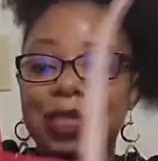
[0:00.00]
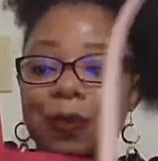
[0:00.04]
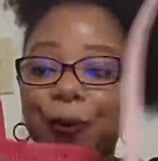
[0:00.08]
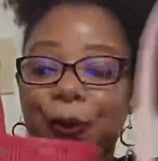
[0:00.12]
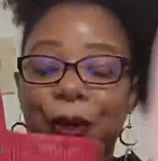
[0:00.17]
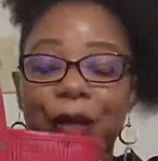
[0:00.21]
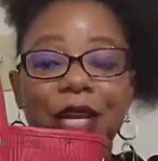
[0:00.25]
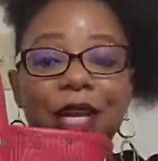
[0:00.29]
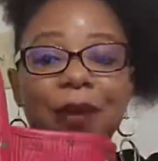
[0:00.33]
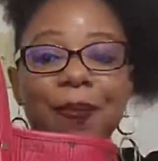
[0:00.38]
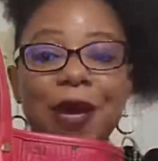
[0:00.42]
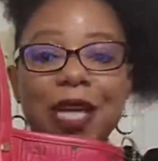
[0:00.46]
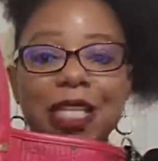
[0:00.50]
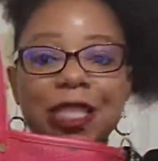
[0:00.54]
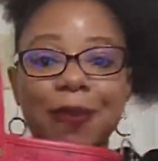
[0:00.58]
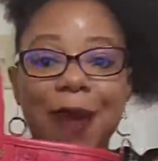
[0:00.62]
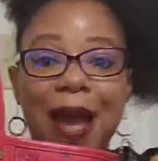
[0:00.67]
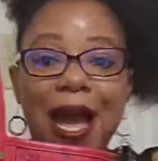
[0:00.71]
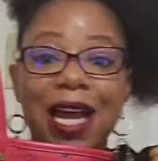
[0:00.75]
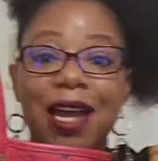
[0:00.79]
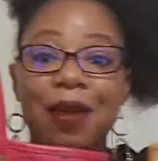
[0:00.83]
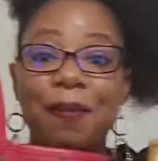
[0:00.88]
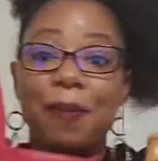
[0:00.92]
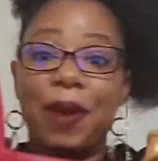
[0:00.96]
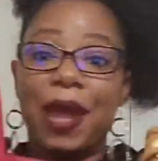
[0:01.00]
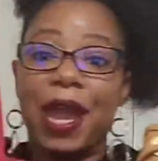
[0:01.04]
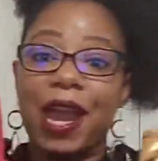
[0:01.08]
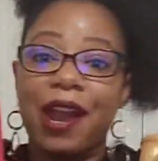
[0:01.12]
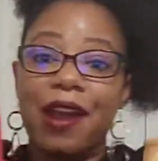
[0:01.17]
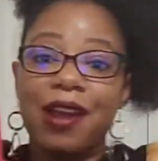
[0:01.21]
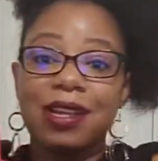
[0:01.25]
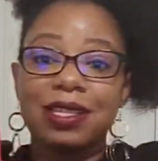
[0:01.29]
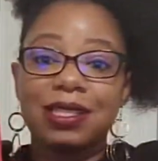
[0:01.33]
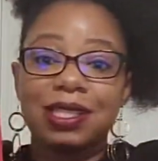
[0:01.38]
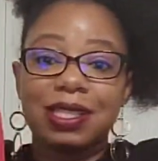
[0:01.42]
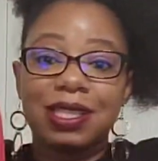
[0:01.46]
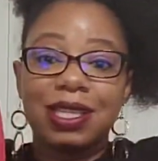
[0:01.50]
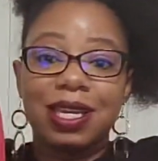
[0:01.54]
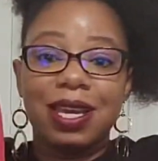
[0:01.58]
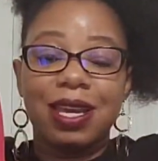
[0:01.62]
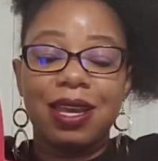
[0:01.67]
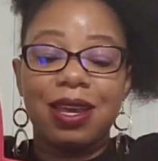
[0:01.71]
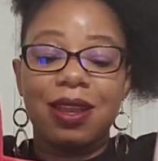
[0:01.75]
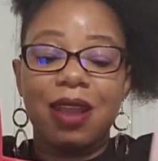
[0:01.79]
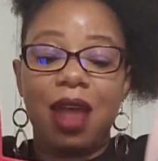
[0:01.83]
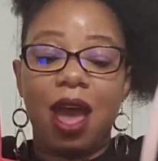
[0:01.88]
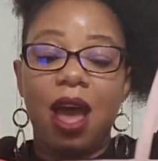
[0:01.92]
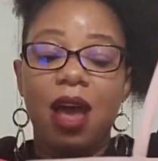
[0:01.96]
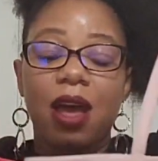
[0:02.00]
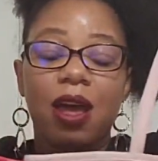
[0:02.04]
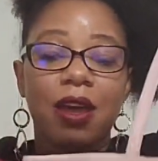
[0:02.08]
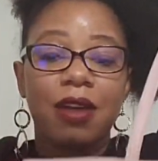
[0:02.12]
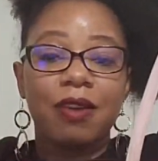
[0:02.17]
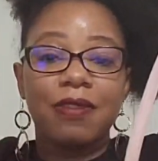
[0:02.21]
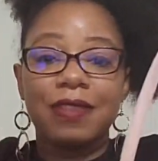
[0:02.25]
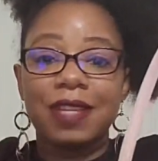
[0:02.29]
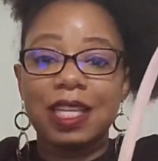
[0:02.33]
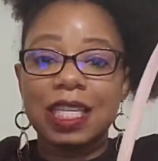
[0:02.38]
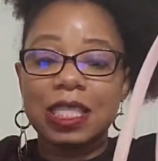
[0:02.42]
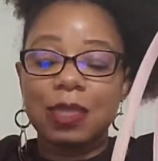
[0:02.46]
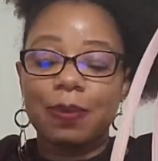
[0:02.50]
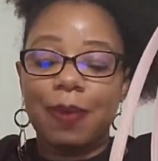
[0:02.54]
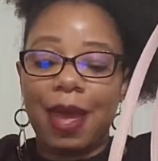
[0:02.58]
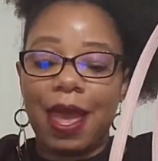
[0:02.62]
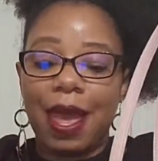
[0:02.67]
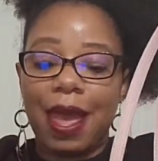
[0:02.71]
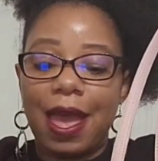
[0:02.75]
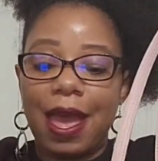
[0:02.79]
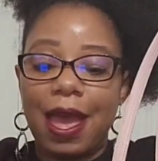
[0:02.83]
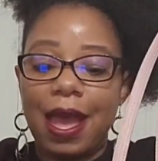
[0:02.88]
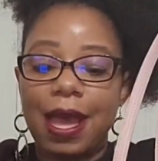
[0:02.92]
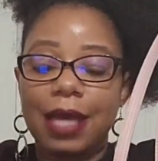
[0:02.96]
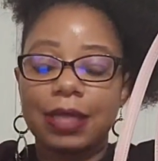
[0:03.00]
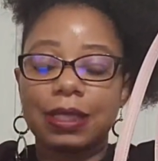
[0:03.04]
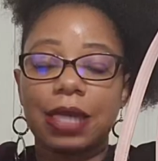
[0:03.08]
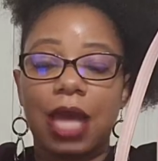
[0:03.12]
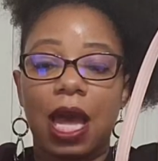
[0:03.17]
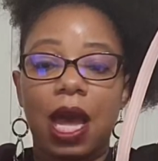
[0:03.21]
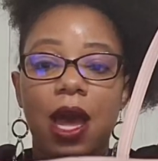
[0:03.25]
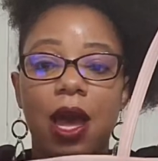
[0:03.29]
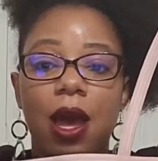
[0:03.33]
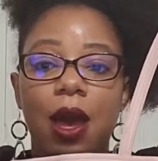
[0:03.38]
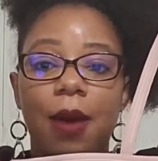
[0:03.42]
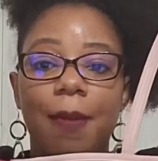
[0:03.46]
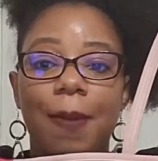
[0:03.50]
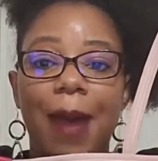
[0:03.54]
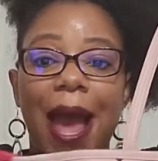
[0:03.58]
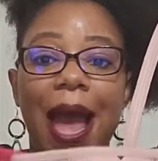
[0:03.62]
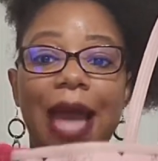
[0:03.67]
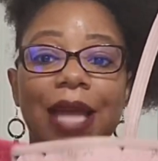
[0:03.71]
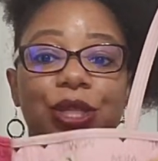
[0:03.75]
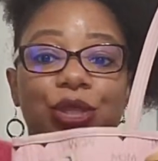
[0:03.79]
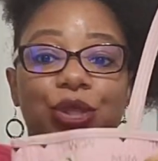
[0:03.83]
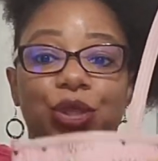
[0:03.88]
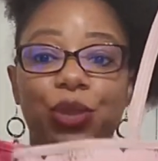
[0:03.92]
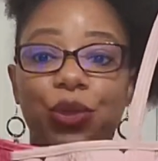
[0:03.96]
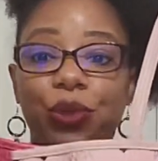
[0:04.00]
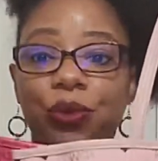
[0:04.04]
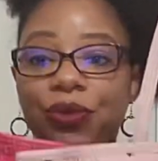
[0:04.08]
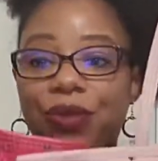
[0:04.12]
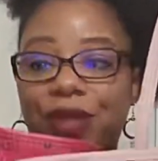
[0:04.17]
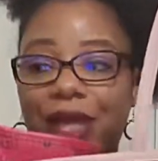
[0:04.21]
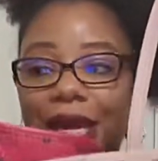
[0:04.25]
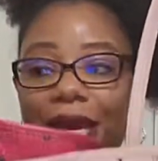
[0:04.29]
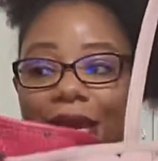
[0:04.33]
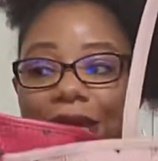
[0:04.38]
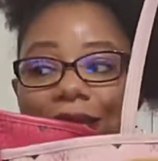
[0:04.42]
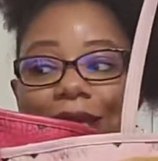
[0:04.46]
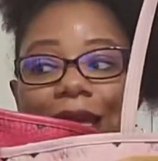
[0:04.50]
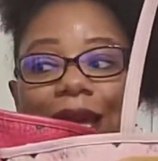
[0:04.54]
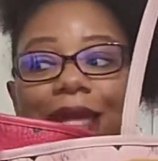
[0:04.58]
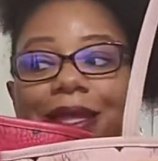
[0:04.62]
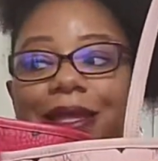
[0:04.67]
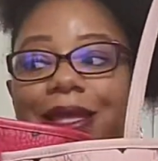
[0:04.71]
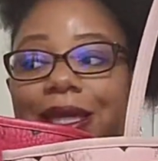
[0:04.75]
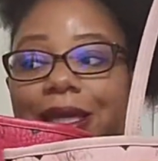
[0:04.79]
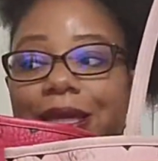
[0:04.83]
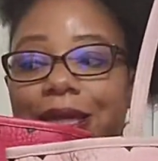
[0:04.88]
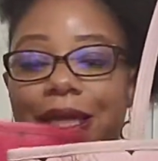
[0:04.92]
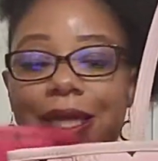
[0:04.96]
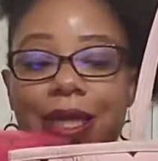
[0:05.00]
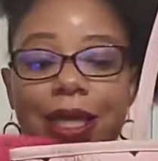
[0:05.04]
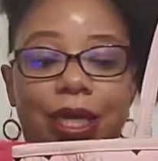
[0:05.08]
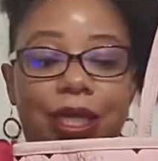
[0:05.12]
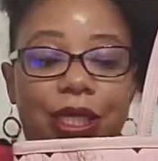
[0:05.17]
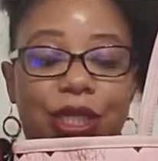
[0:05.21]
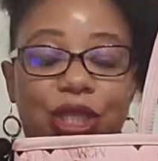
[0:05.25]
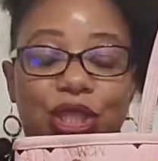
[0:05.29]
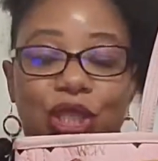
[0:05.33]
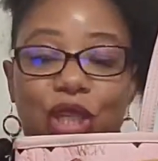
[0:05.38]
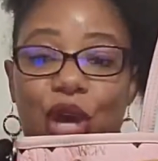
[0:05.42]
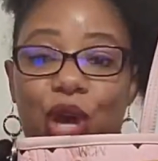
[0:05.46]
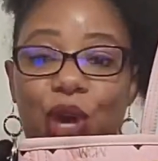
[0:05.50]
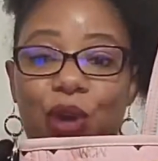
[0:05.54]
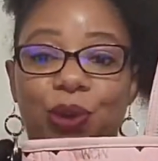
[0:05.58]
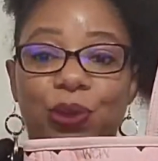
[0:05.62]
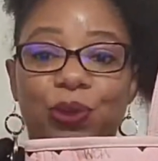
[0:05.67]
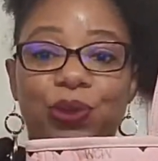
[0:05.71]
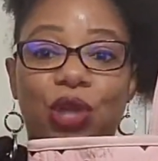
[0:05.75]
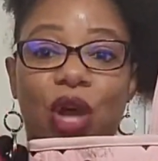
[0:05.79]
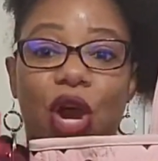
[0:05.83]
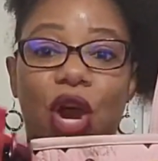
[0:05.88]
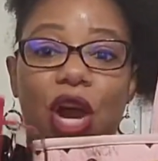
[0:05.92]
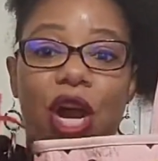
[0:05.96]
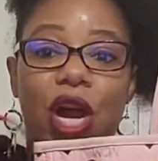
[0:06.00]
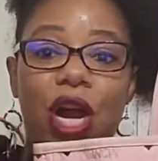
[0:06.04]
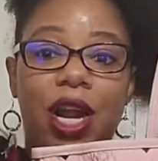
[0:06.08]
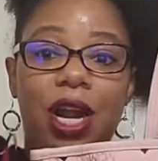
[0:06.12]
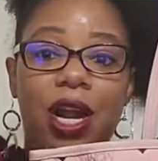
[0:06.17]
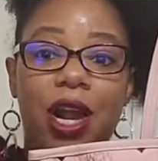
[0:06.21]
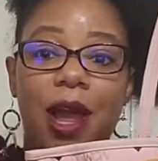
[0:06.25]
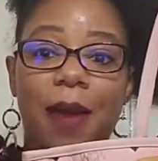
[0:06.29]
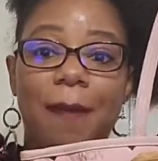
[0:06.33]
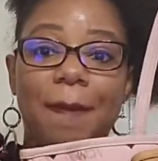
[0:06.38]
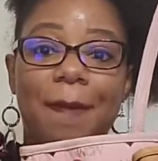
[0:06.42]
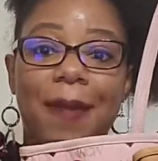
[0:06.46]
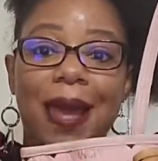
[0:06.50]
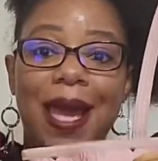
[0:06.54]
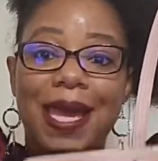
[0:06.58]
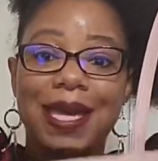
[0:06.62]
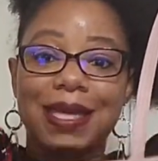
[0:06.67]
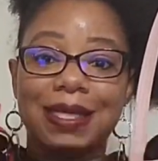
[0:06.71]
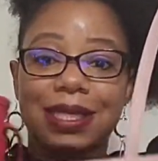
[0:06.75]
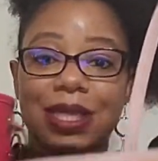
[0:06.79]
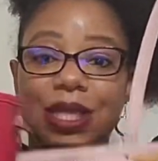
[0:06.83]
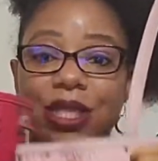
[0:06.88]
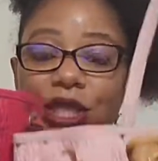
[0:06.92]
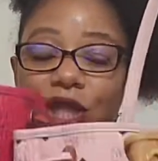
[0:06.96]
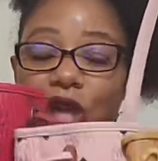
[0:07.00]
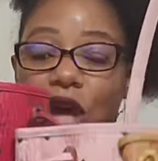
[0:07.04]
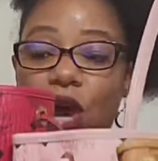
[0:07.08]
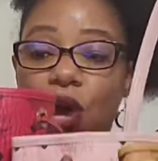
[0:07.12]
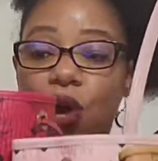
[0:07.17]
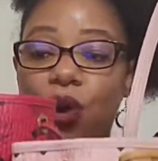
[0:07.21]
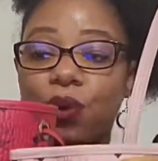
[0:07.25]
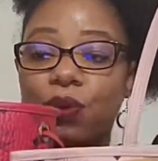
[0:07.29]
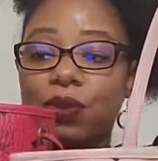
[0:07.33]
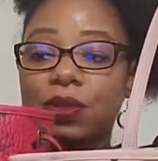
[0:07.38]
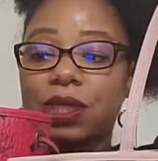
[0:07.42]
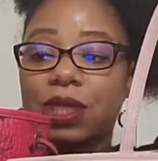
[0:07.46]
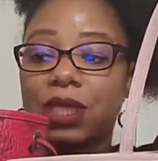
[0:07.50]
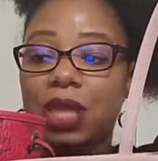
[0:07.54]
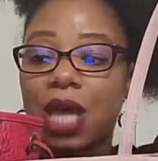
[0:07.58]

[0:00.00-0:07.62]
pretty much my comparison of these bags um i do think that the Liz totes are amazing totes